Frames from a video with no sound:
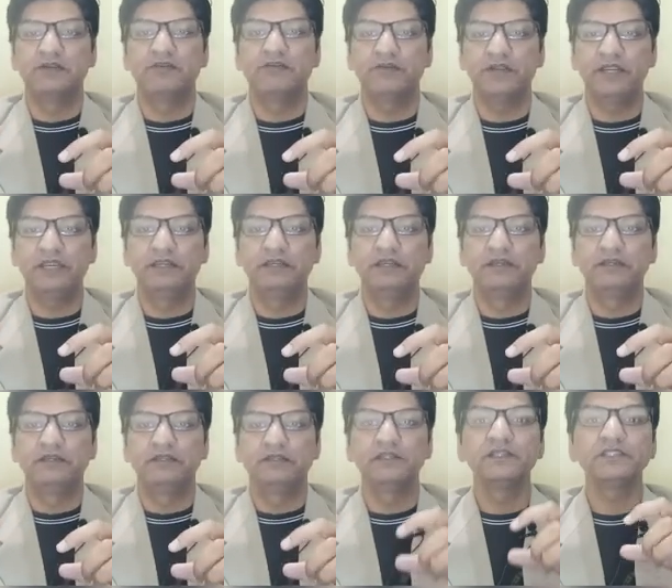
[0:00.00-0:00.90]
right,
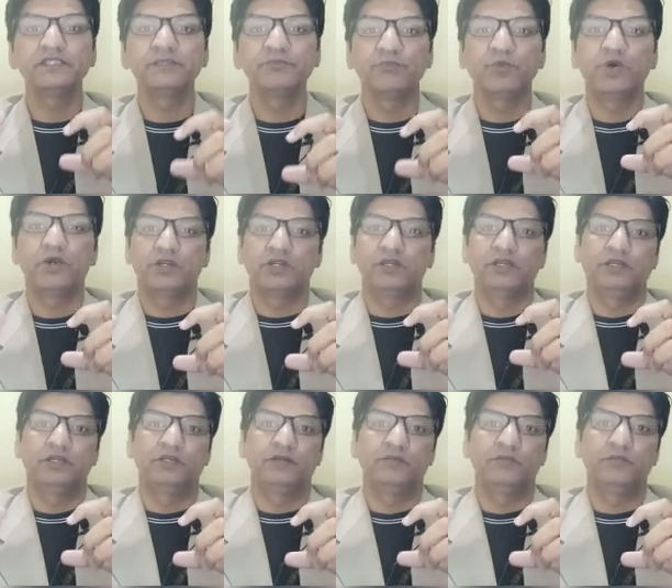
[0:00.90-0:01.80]
this is important,
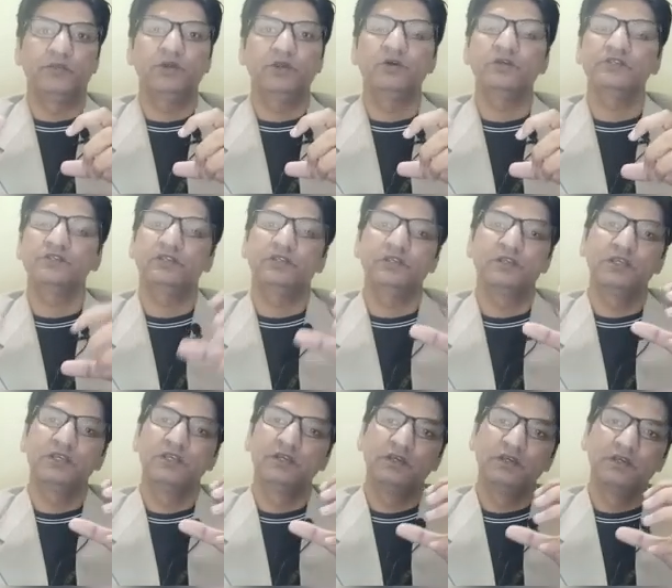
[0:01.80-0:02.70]
because
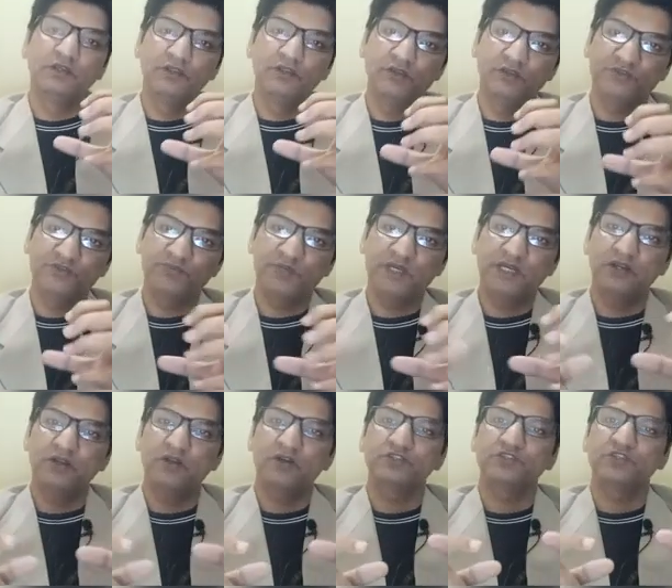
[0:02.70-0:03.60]
you spend
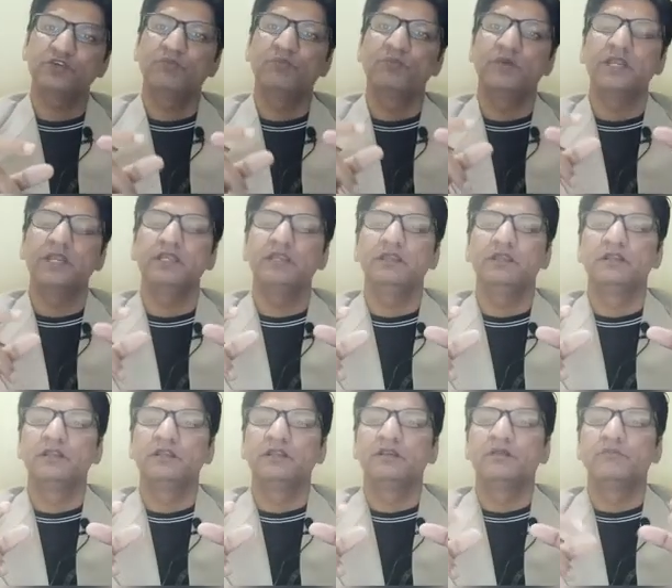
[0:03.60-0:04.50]
lots of money
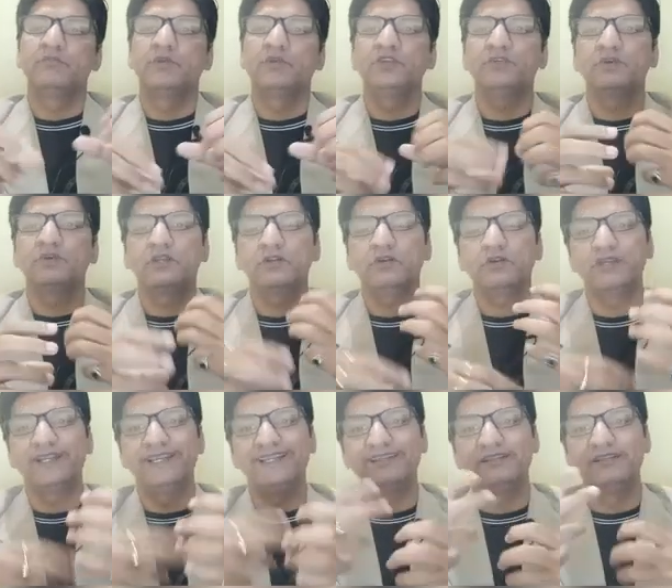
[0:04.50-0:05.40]
but you are not
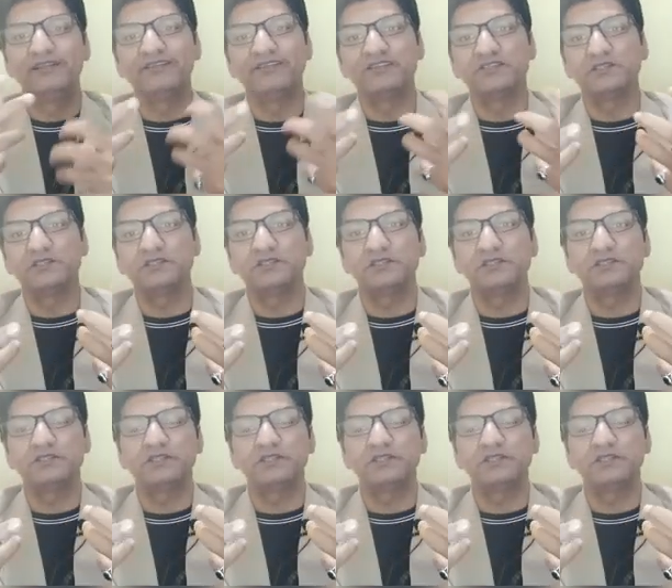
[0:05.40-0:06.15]
getting the results